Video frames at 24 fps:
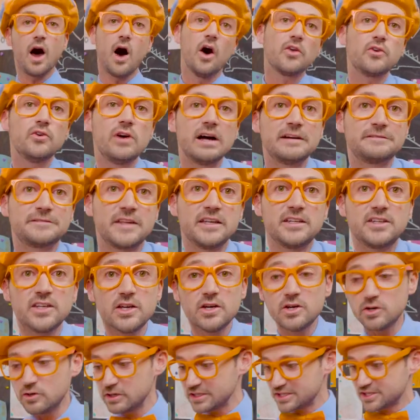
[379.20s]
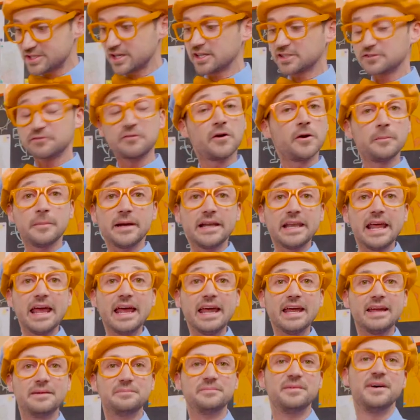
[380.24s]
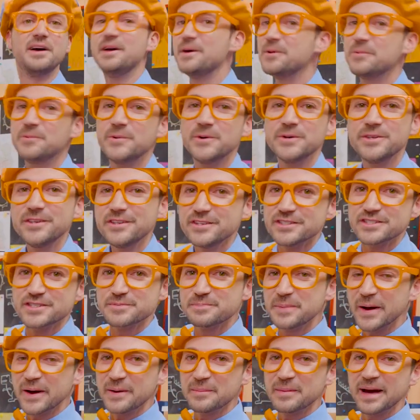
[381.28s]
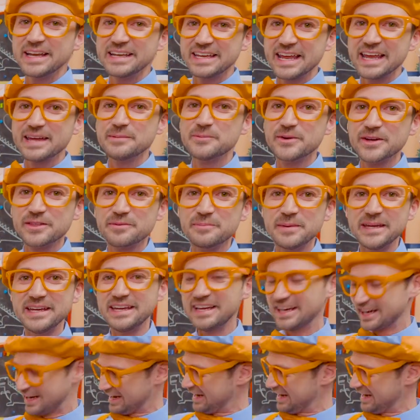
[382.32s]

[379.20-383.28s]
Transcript: all you have to do is search for my name. Will you spell my name with me?